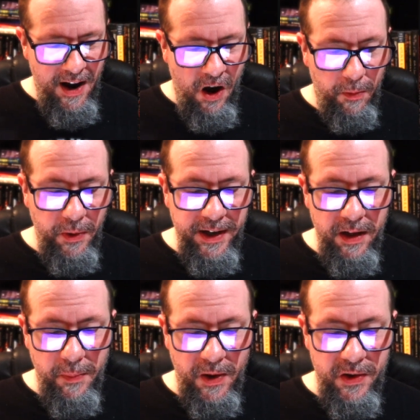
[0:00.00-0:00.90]
I'll Bring You
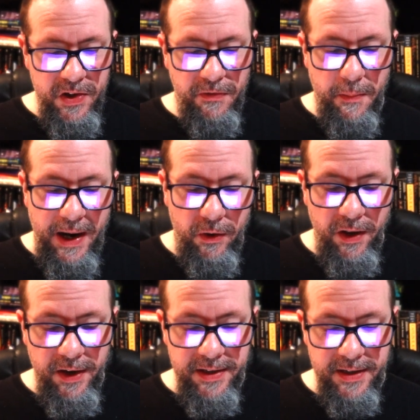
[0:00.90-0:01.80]
the Birds from Out
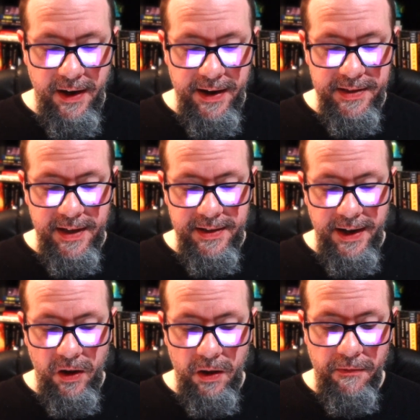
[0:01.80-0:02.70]
of the Sky is a
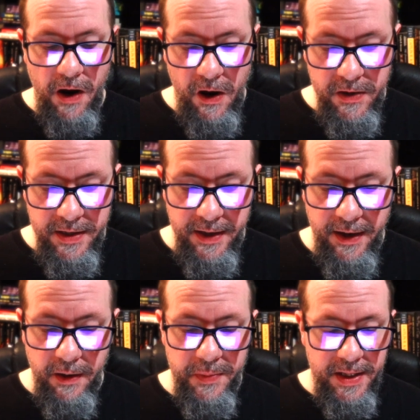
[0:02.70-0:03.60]
tale of art
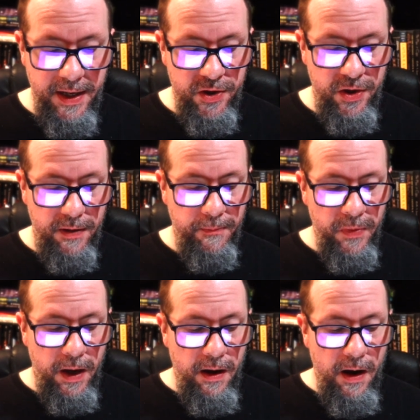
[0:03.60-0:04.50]
and obsession,
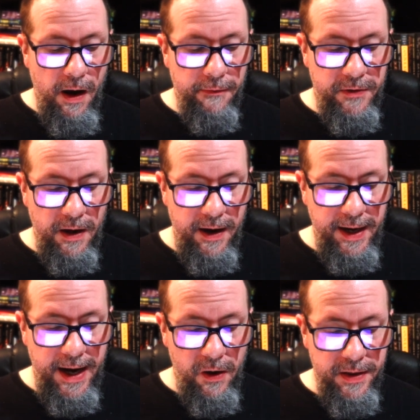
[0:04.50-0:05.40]
of
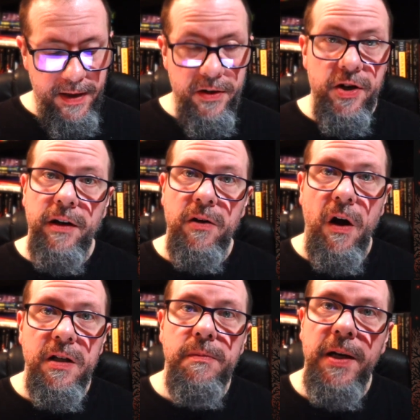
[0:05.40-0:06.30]
dying heritage and
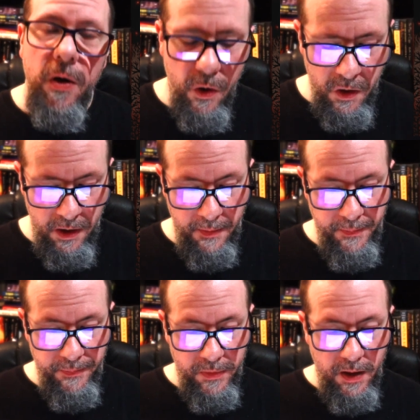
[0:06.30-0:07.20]
cosmic horror,
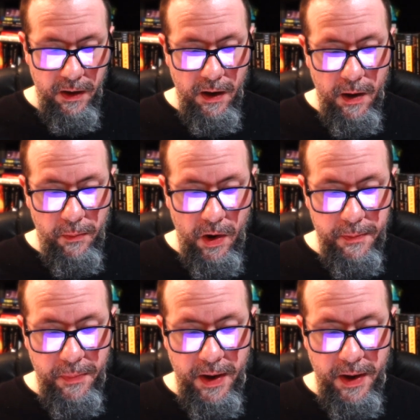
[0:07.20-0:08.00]
brought